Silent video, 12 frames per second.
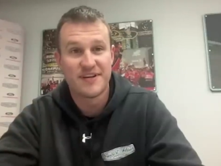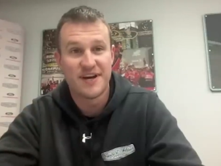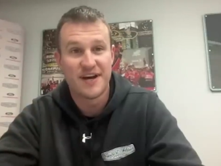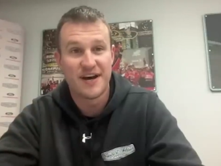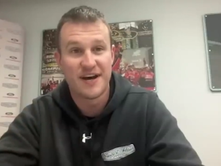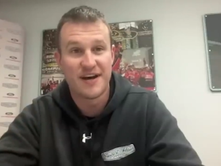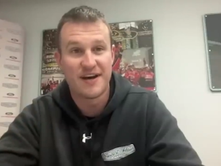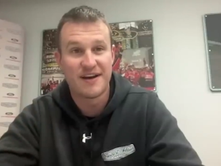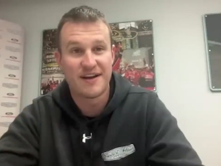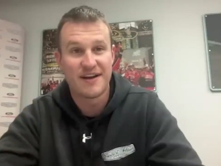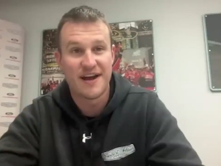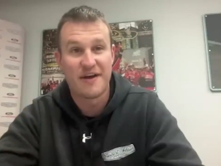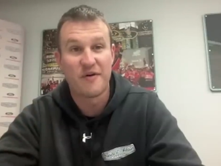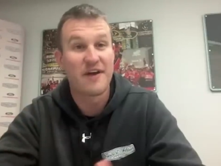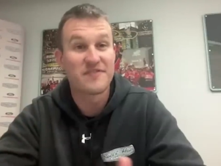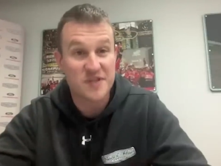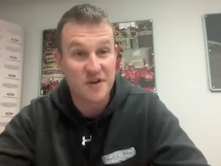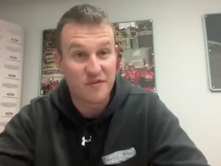uh, I don't
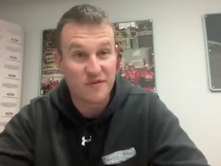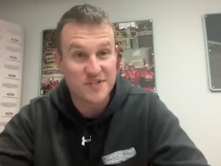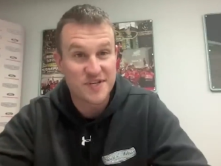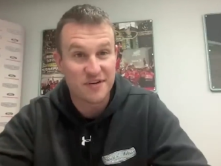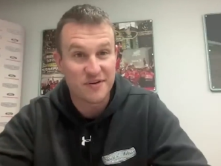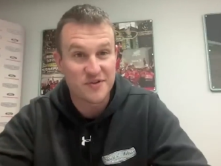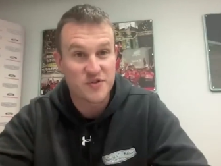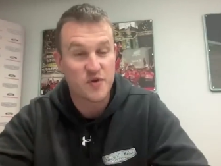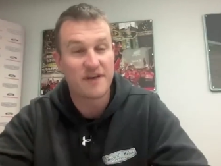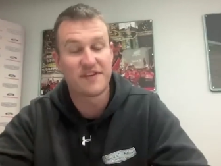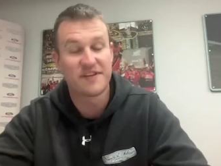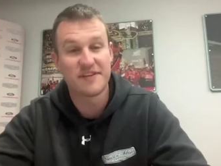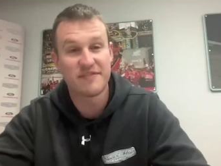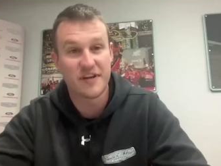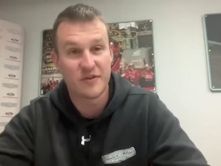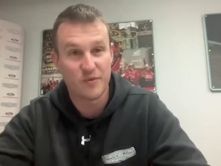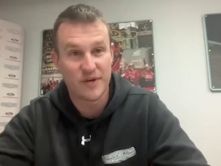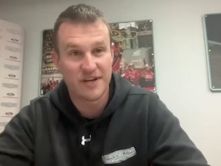have a cell phone signal, so I have to leave it
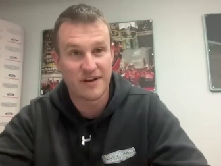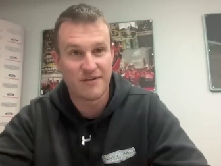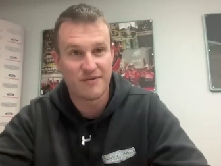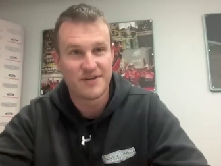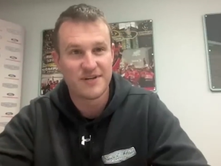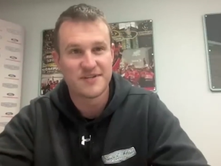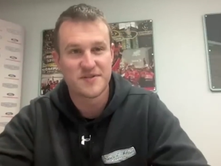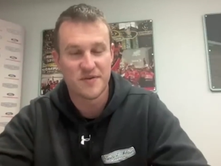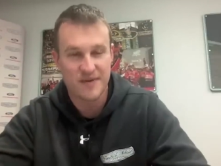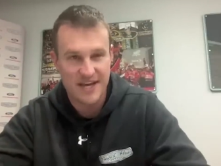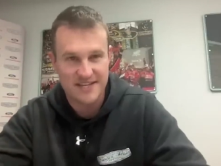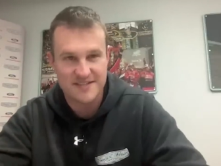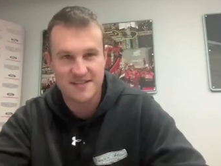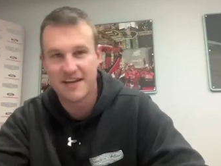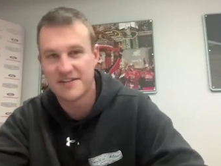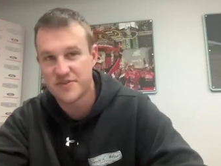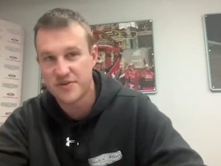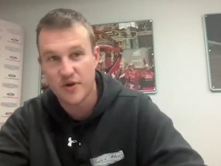at the window. So, yes, to
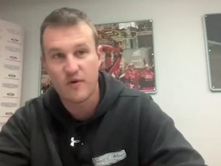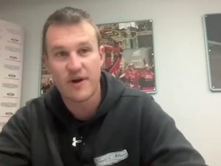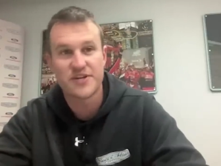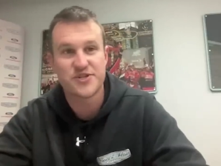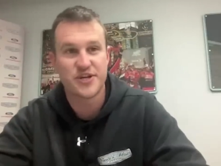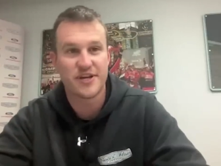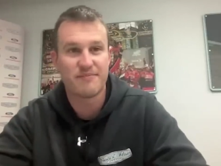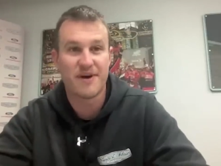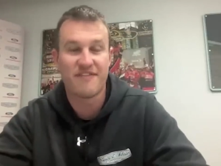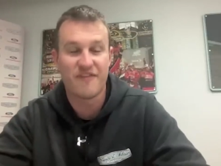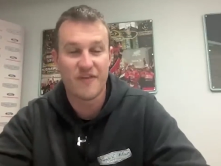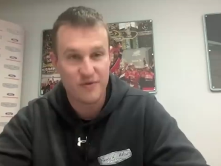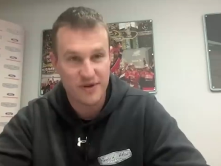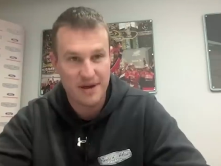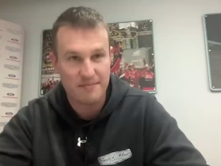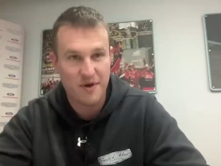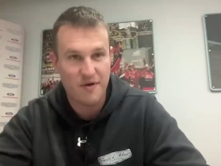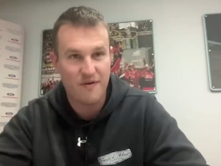answer your question, my phone
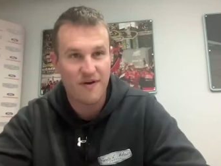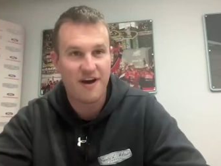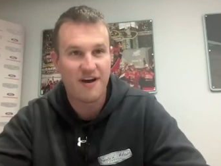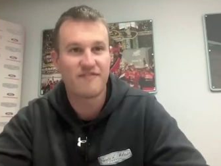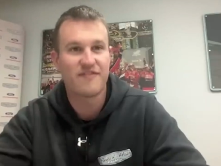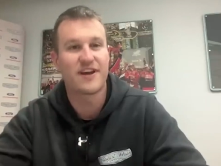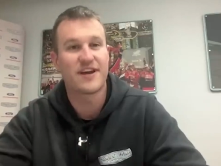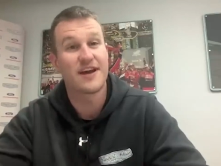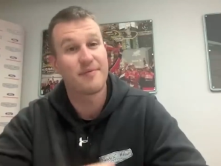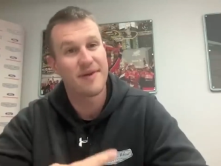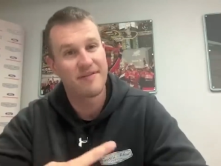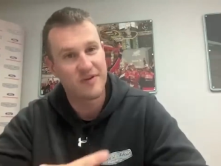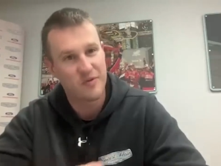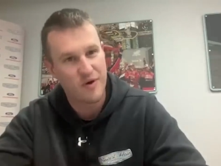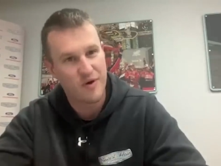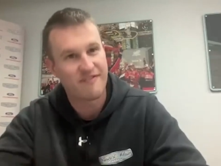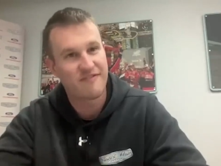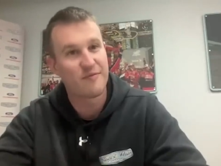kept going off and I kept having to
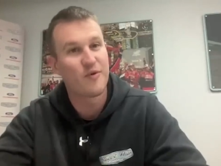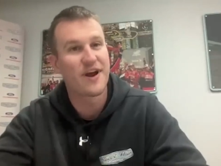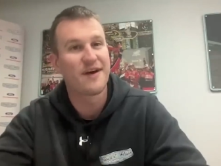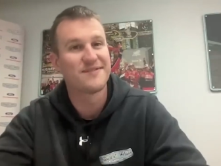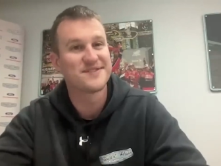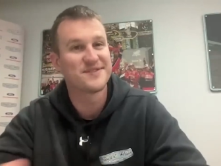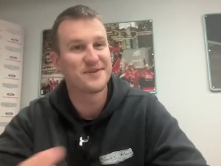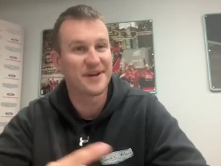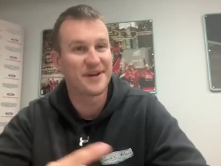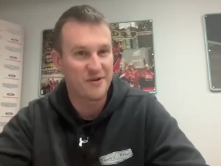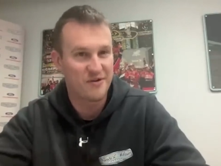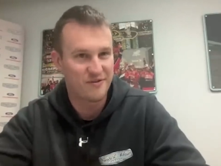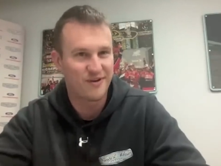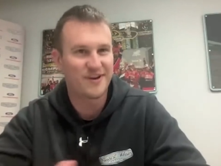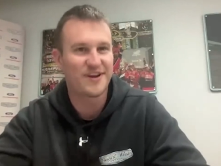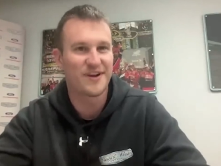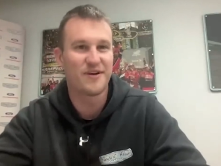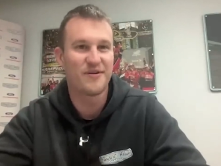walk from what I was doing over,
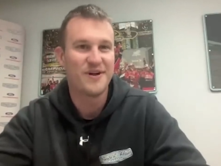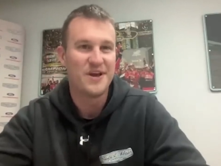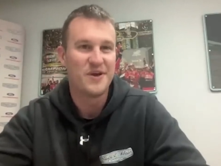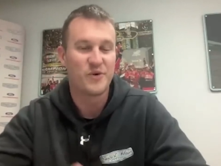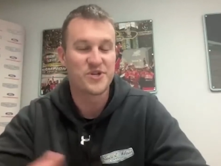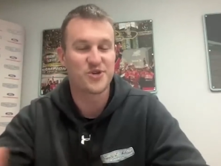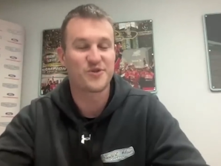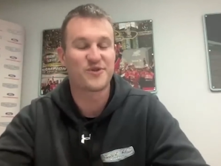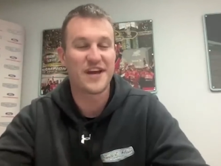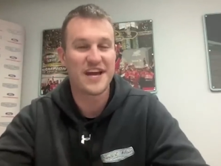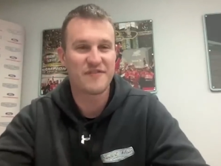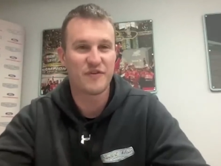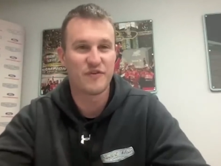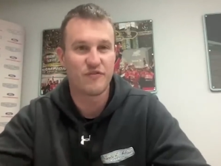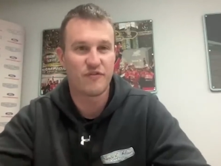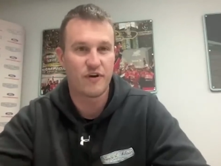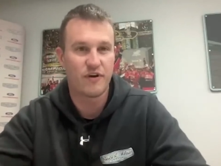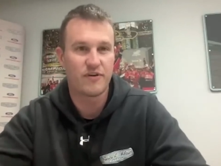you know, which you're thankful
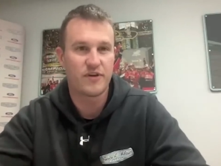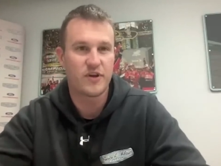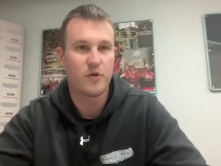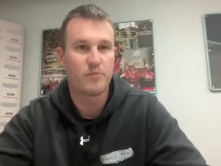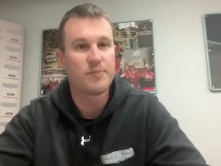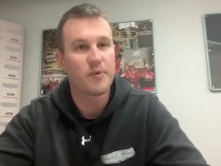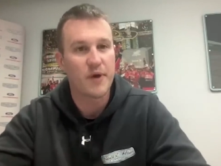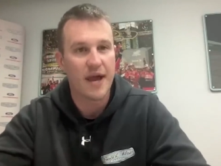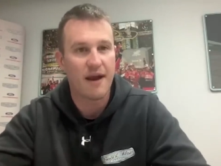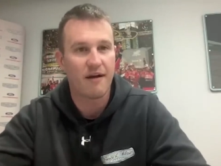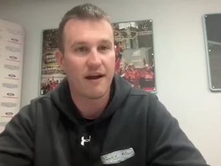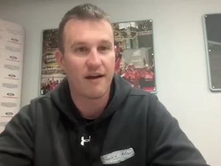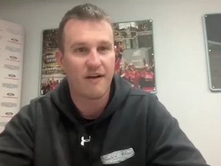for, you know, people caring,